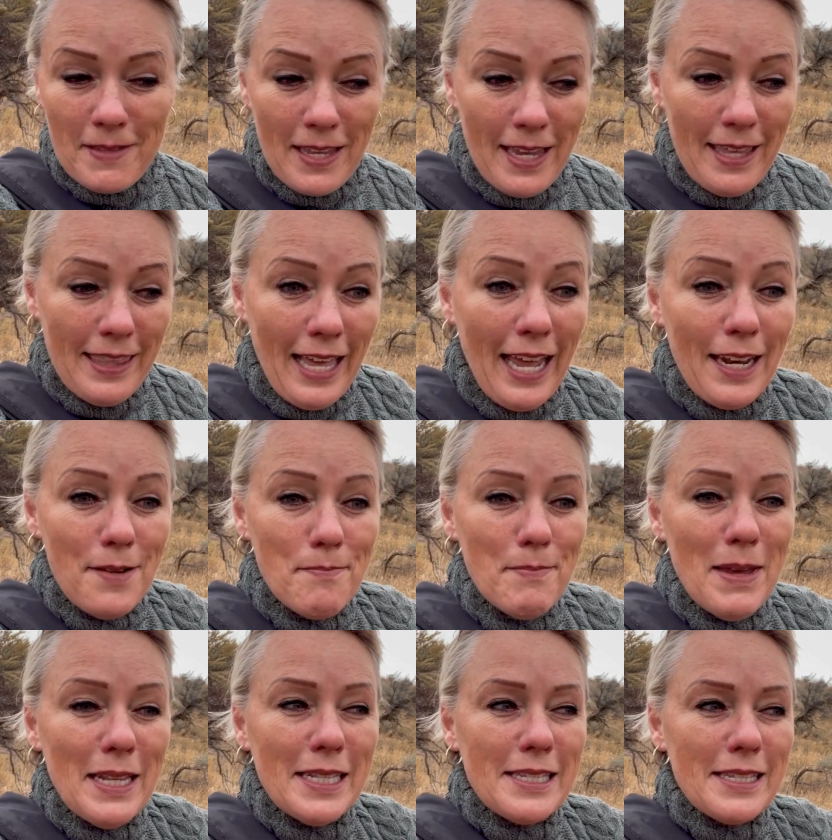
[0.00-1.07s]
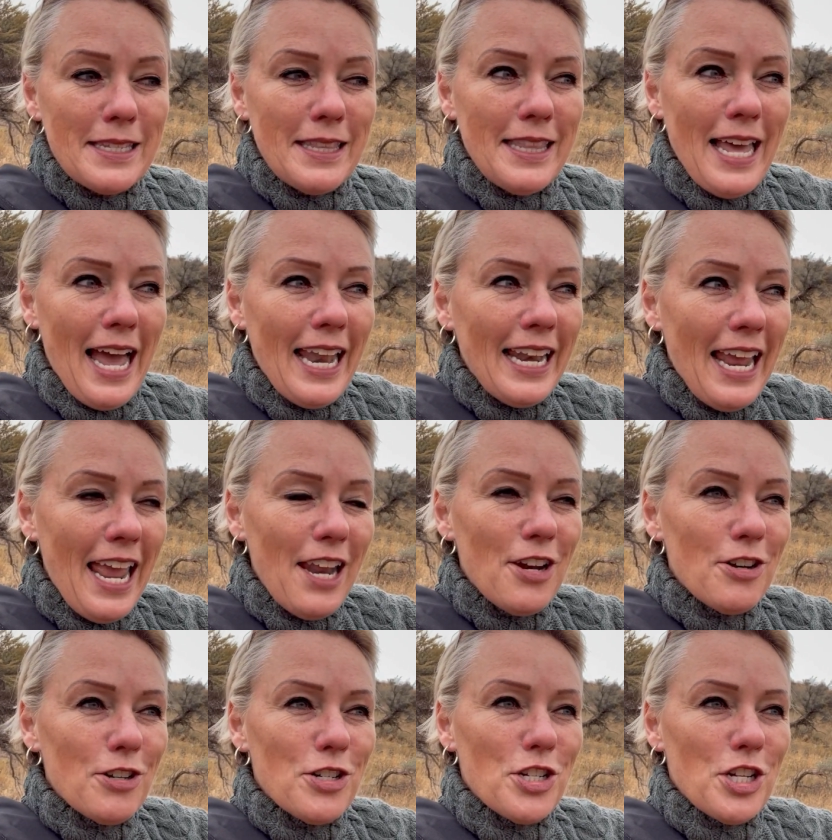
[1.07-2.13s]
and that emits that
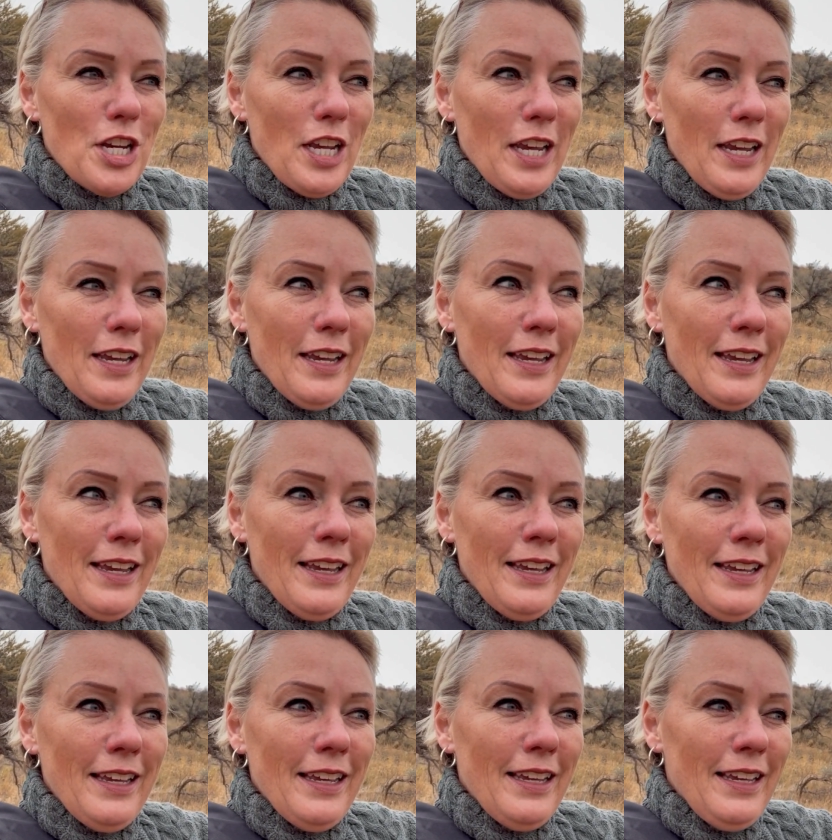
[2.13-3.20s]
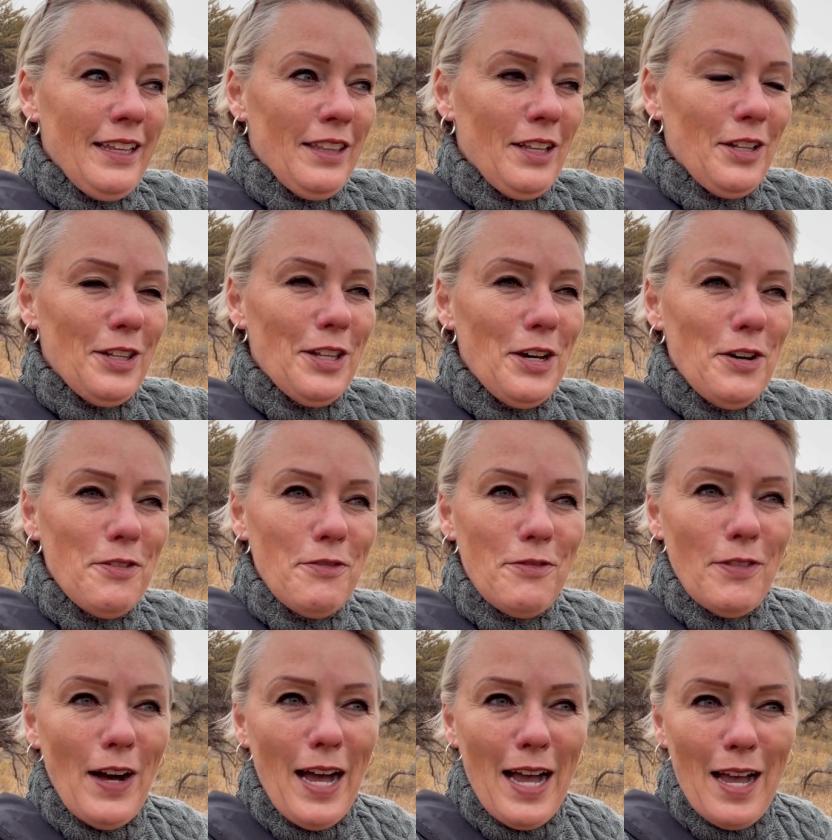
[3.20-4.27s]
energy, the low
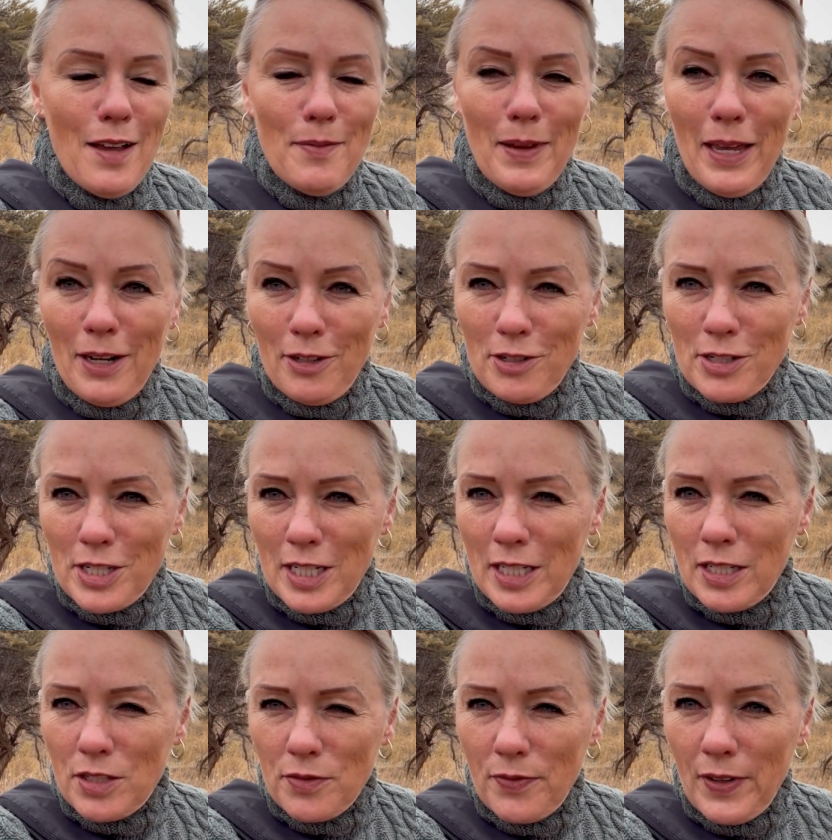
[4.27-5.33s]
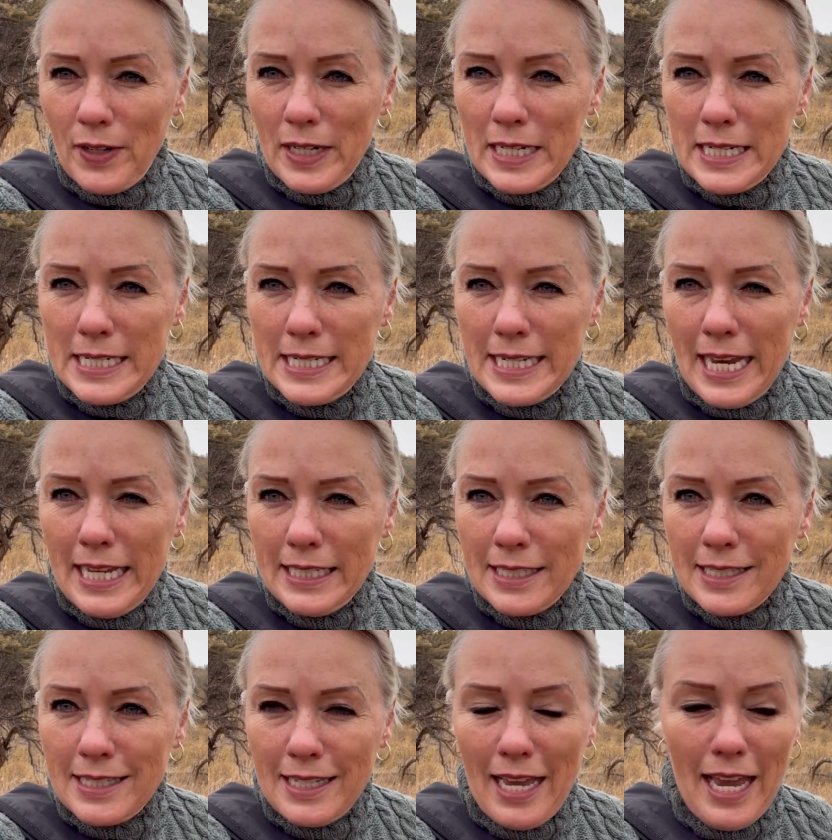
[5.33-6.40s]
vibe energy that's very
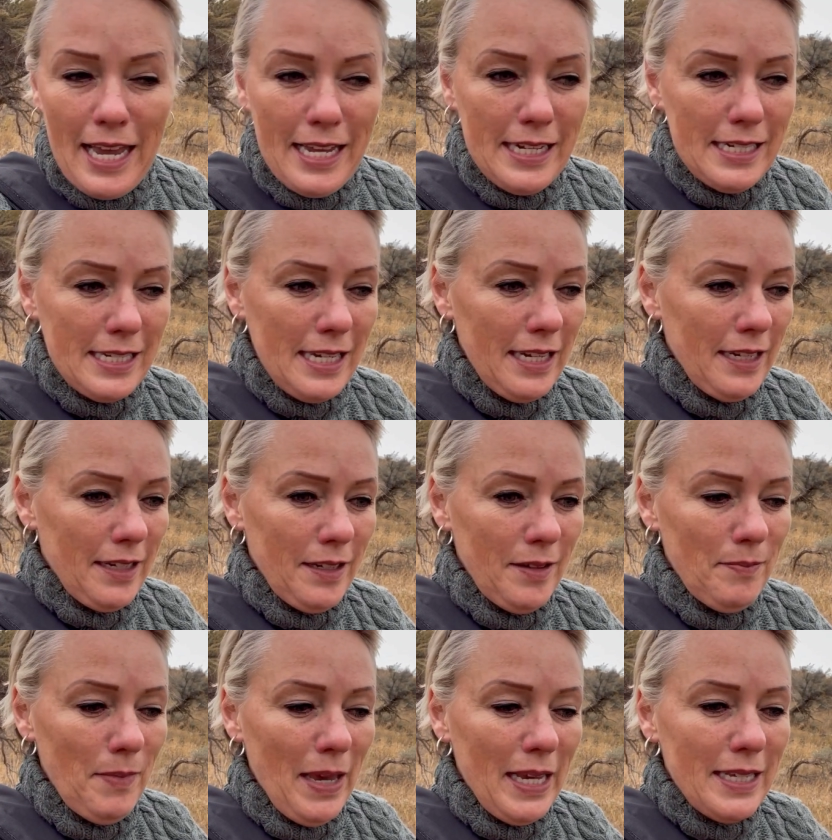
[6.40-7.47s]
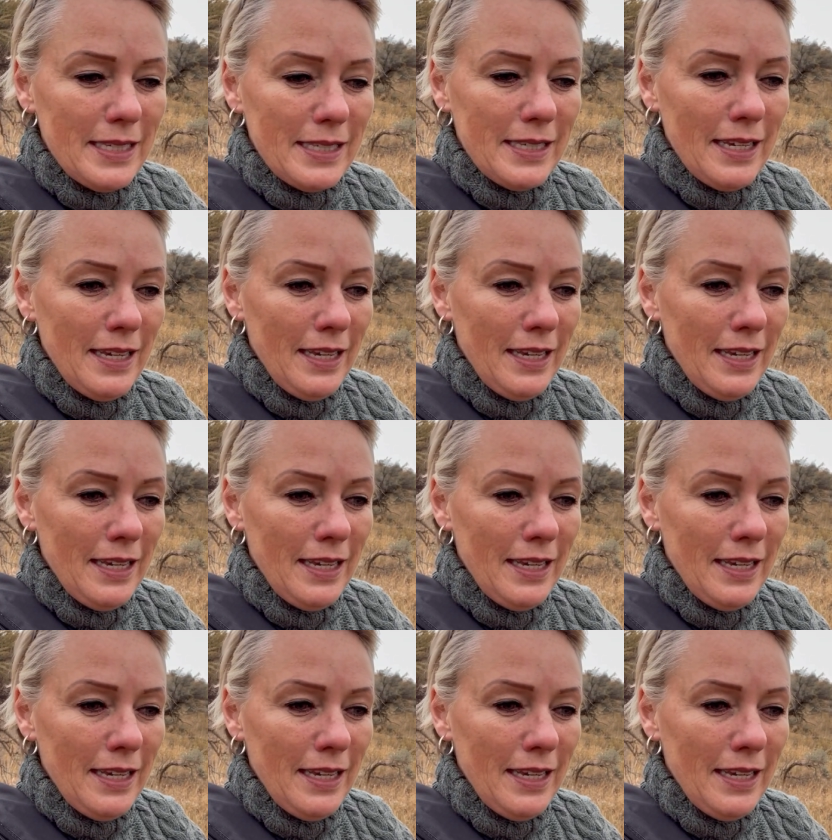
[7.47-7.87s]
dense and makes